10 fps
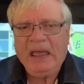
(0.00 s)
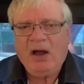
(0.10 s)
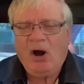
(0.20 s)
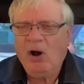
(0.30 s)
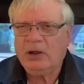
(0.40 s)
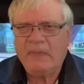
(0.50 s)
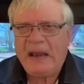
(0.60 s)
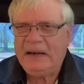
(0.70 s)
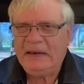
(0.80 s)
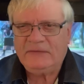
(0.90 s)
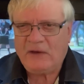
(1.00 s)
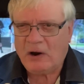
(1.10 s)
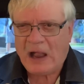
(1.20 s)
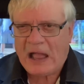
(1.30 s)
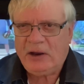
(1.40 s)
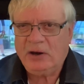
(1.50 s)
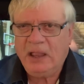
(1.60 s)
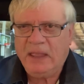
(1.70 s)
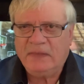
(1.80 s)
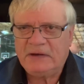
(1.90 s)
All commodities are higher
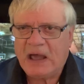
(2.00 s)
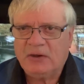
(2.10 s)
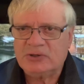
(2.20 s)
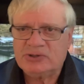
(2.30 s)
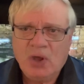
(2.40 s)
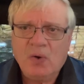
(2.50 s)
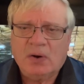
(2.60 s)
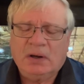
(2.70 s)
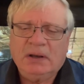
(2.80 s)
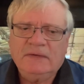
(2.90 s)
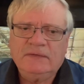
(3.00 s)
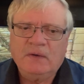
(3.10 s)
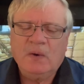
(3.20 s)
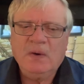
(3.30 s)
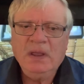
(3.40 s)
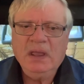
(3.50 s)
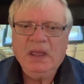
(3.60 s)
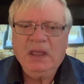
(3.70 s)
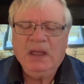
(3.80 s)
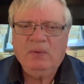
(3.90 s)
and the dollar is lower. So
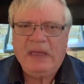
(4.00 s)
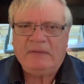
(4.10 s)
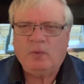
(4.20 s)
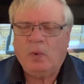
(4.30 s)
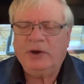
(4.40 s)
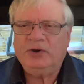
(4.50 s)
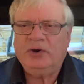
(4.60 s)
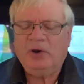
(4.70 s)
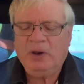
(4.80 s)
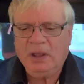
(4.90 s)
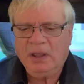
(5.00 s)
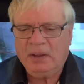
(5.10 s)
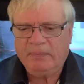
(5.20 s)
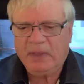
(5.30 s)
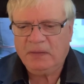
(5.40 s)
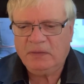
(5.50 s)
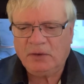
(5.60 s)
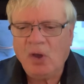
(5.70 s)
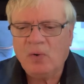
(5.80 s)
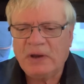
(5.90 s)
we have to wonder, the
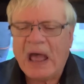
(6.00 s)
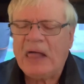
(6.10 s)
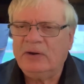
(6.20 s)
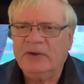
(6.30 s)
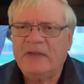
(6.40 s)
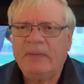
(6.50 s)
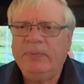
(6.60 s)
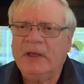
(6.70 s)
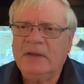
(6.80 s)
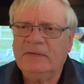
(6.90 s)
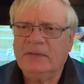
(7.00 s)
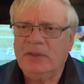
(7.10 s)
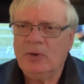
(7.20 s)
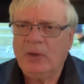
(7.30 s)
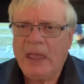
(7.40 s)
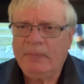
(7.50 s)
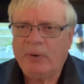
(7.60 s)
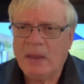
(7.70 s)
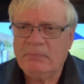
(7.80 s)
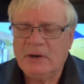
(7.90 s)
lower dollar, is that because the UK
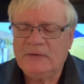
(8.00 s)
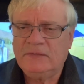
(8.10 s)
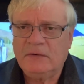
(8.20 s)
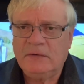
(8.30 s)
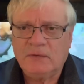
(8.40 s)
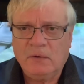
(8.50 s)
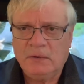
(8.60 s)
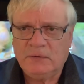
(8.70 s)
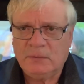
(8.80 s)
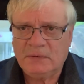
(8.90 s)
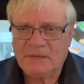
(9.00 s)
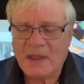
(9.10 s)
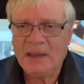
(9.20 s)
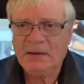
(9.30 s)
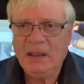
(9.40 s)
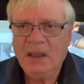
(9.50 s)
prime minister is going to resign?